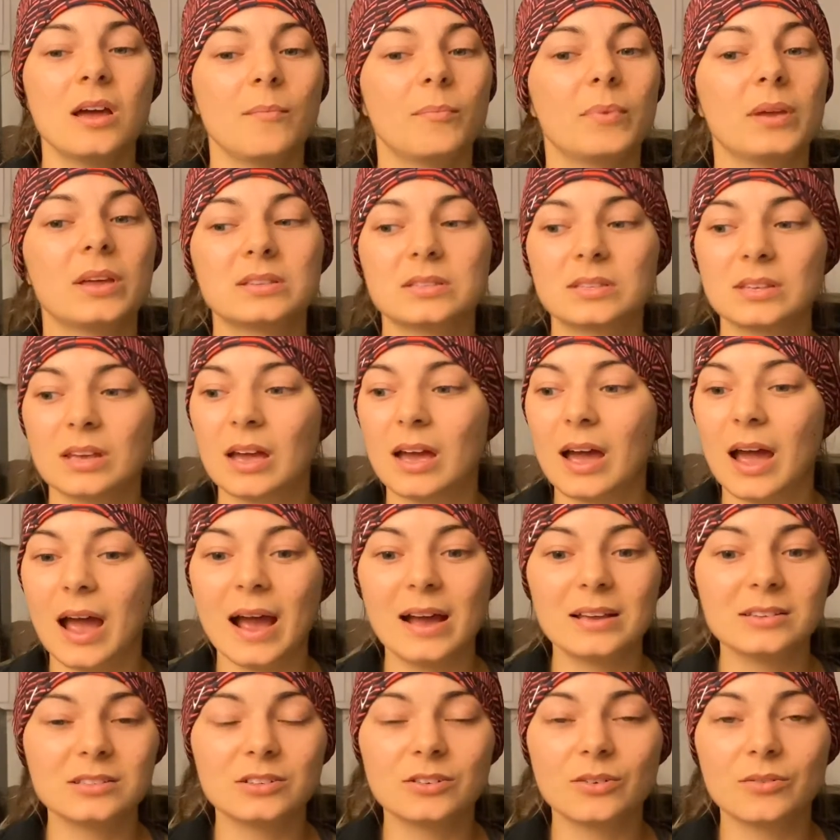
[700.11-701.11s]
Because
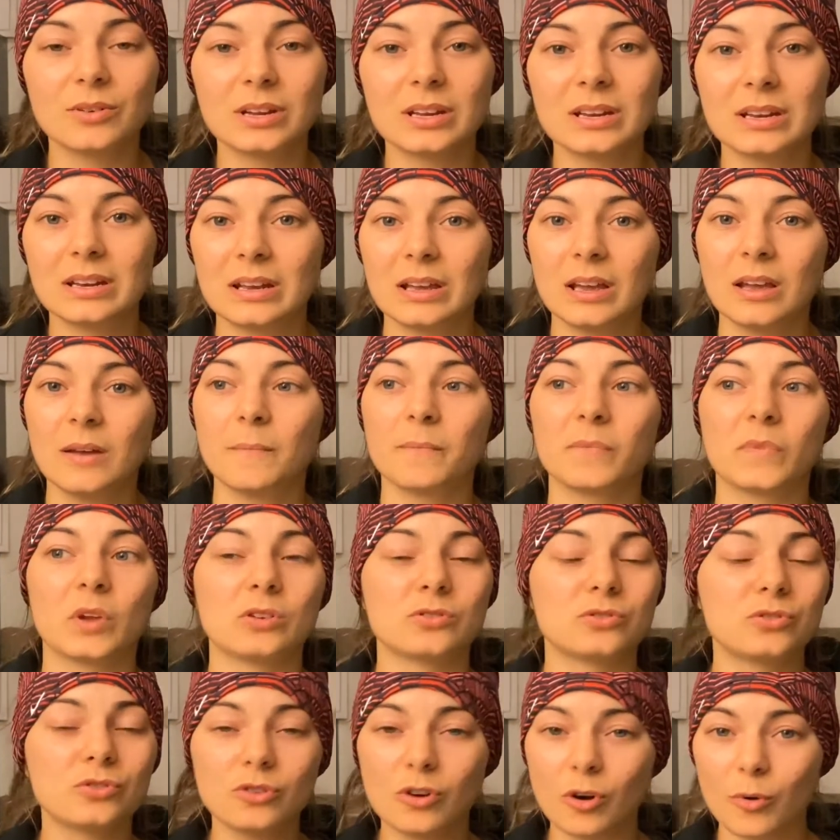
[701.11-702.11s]
as noted,
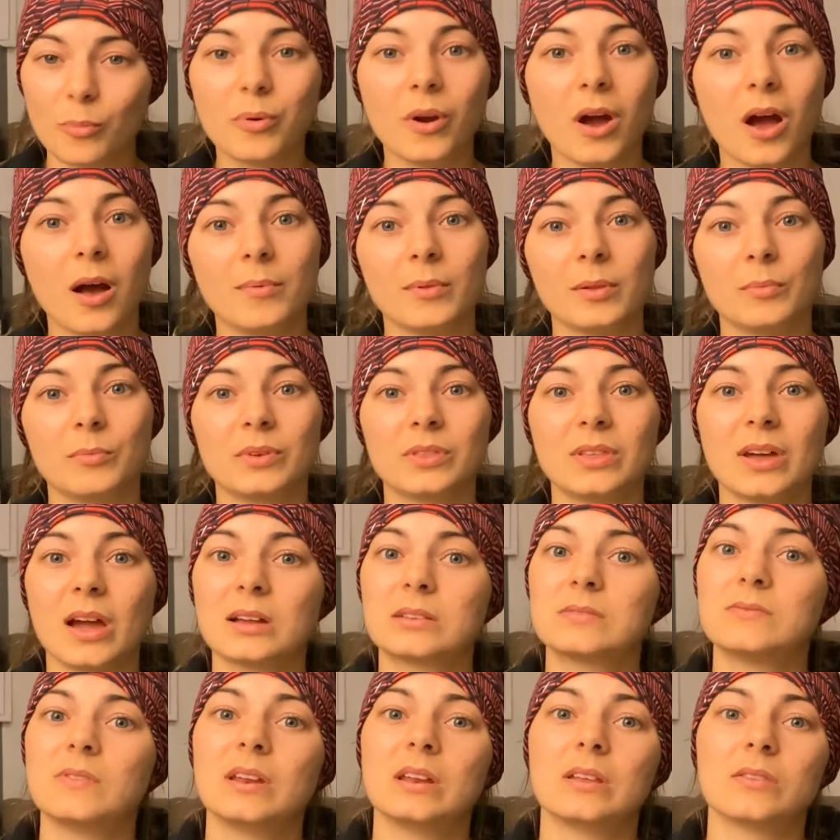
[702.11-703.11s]
there's no problem with
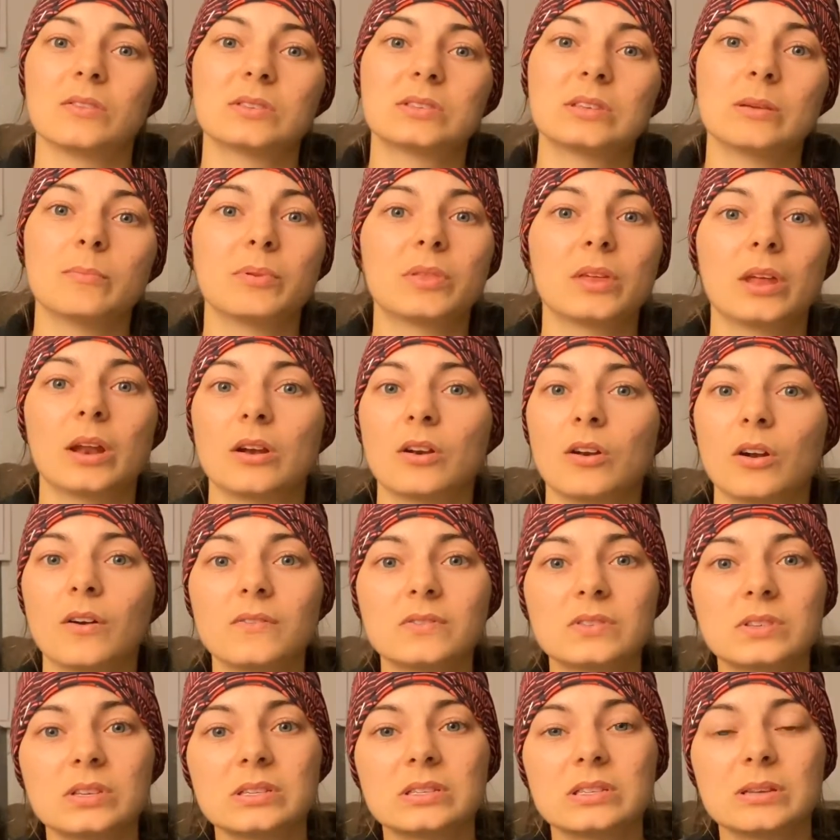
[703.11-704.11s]
activating the sympathetic
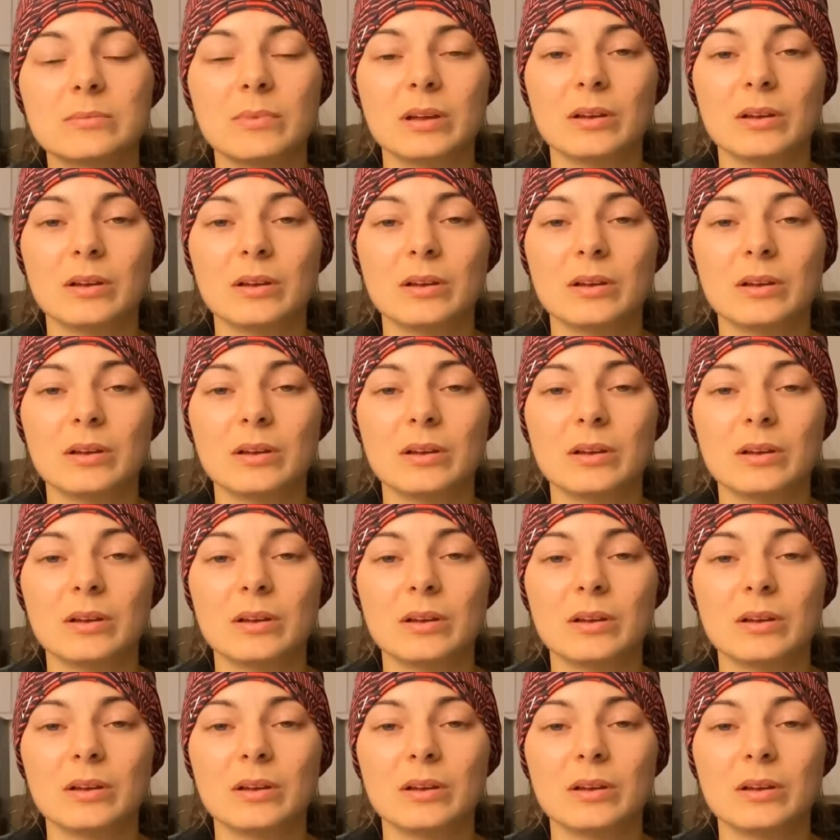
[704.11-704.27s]
nervous system.